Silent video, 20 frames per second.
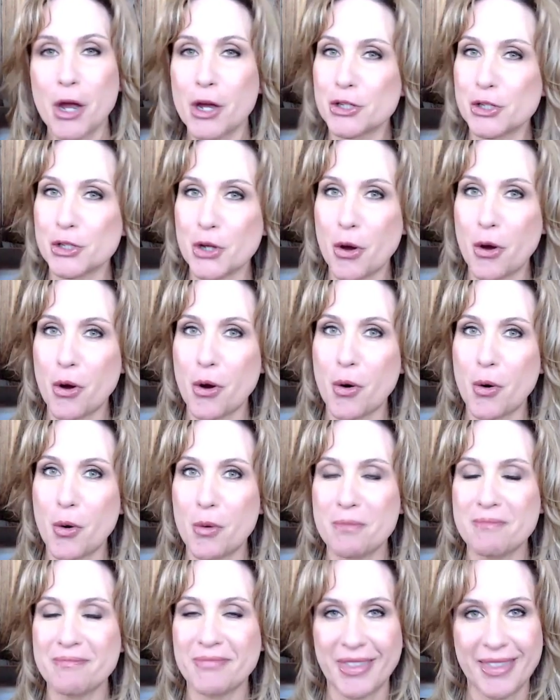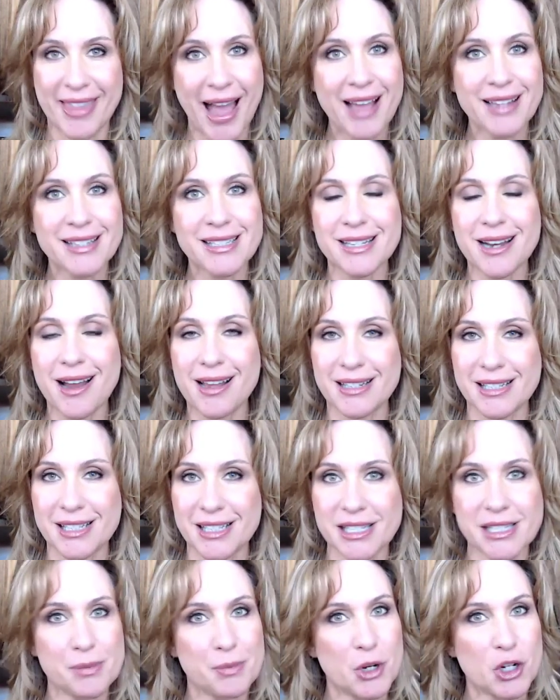So that's not
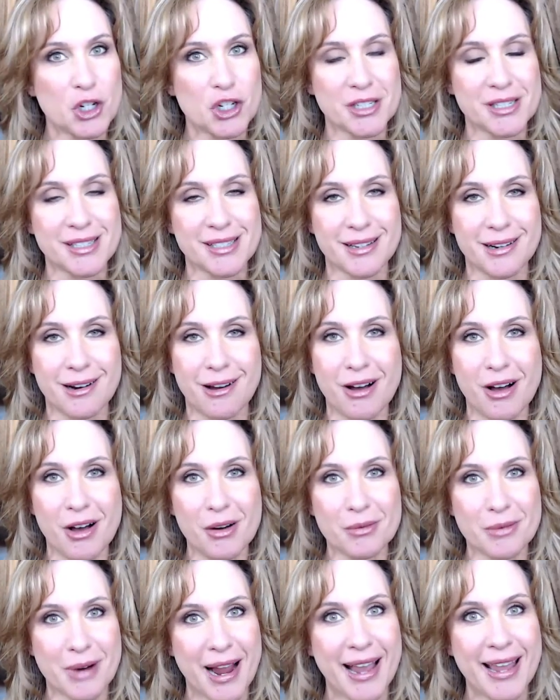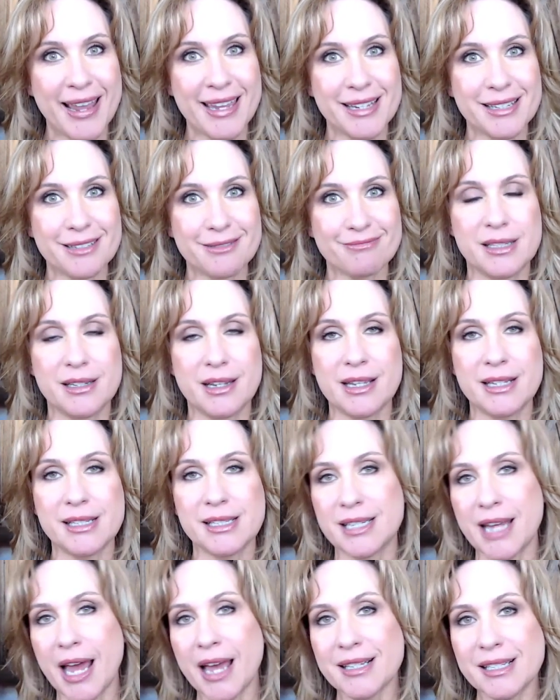suspicious at all, right?
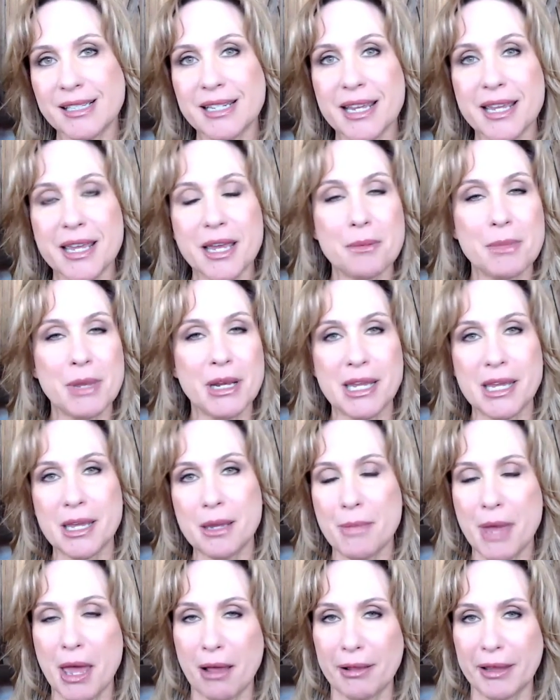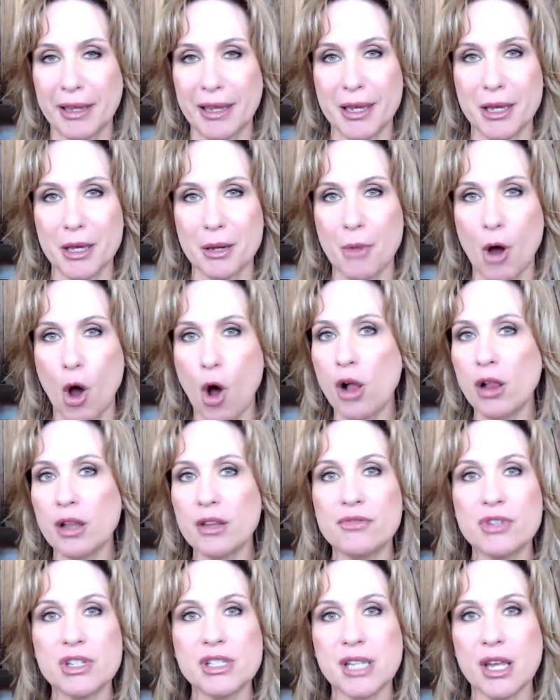He's texting him and emailing him all
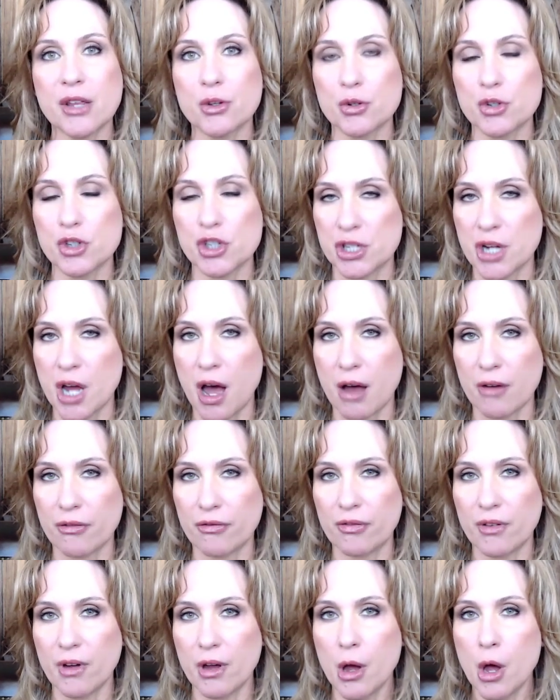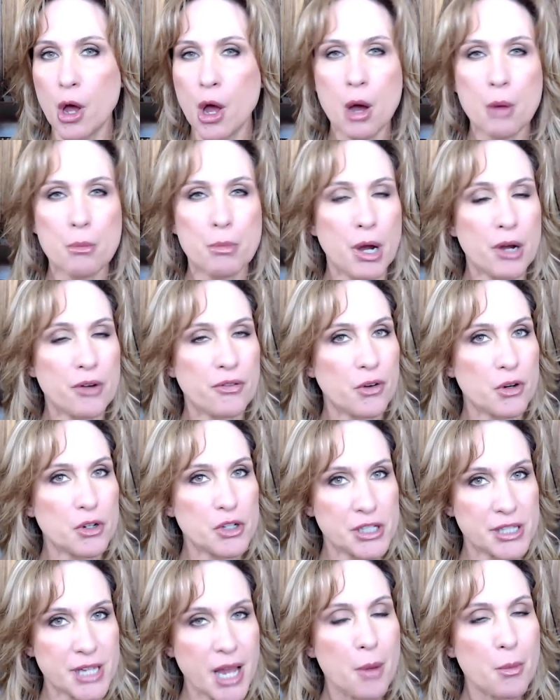of this other stuff. But for
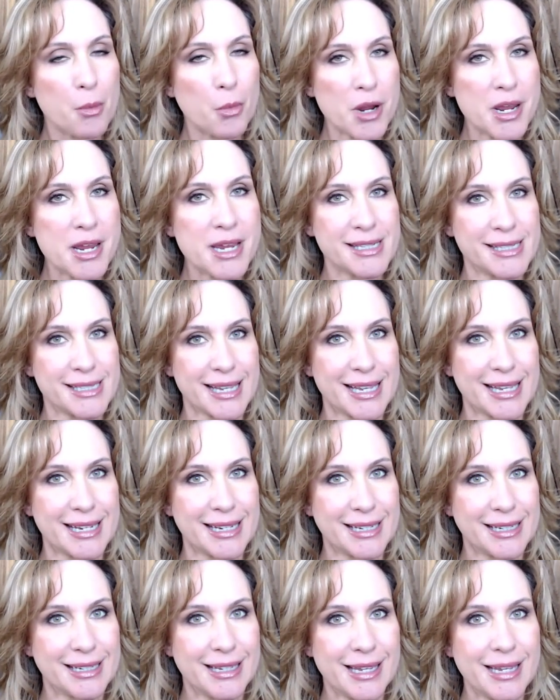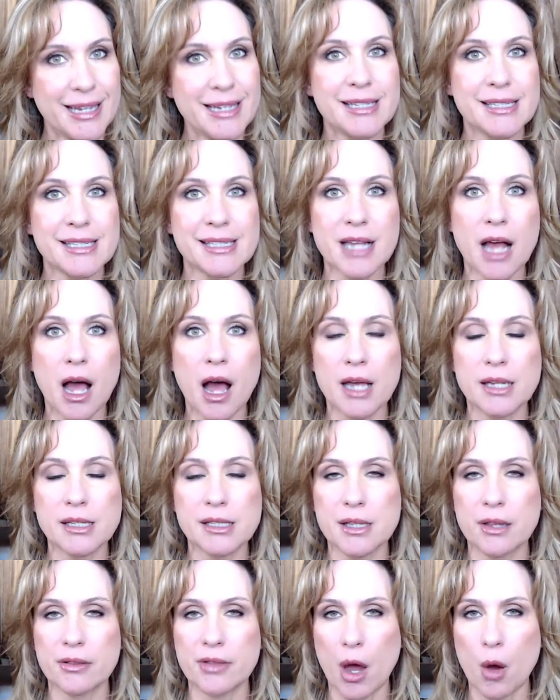some reason, he
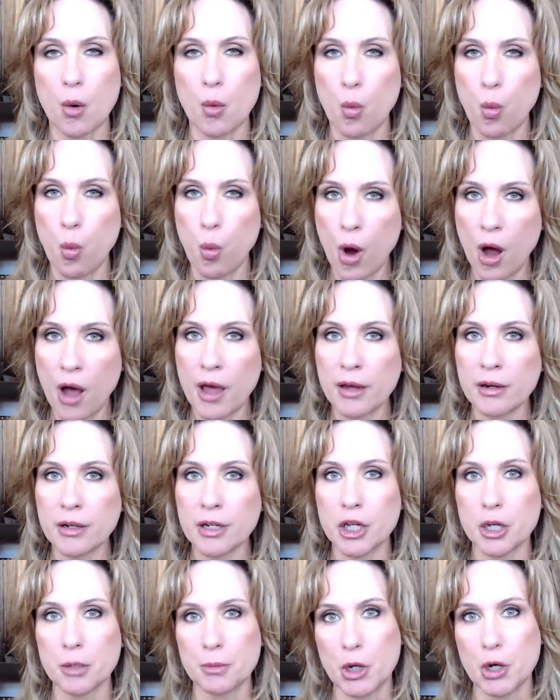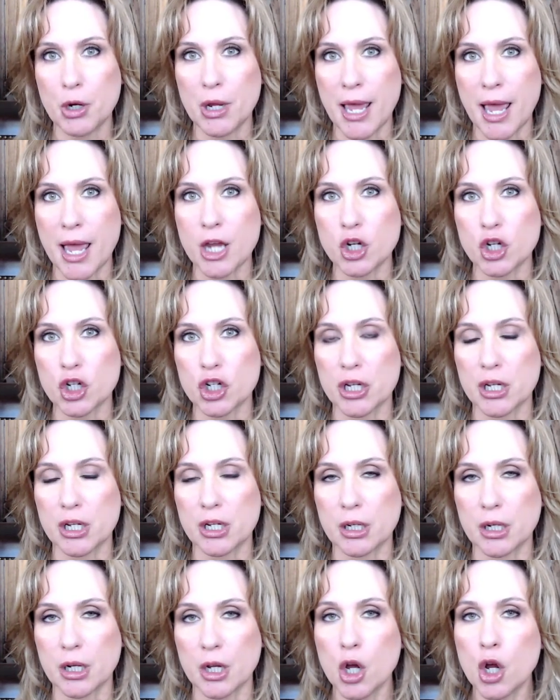decides that that one
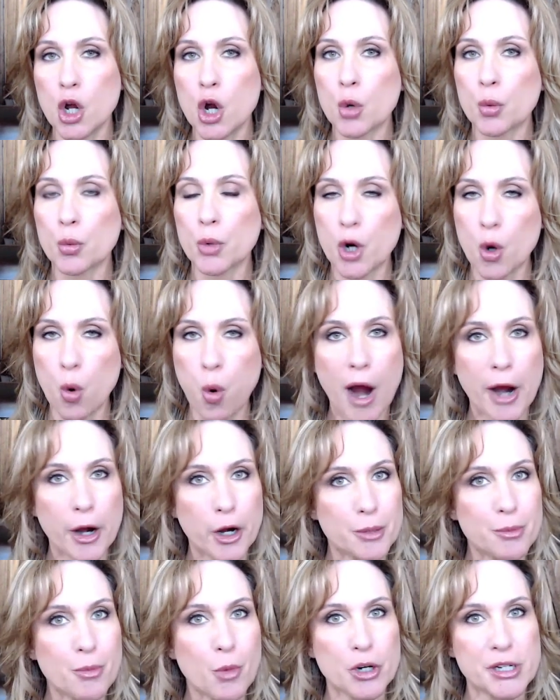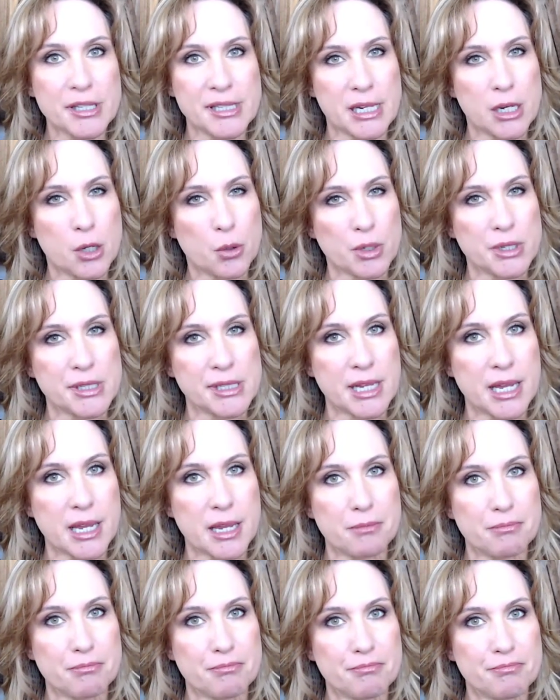communication required more
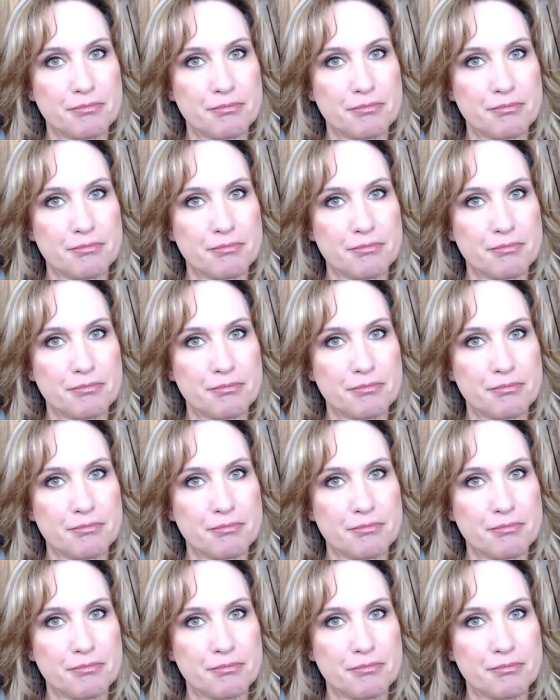secrecy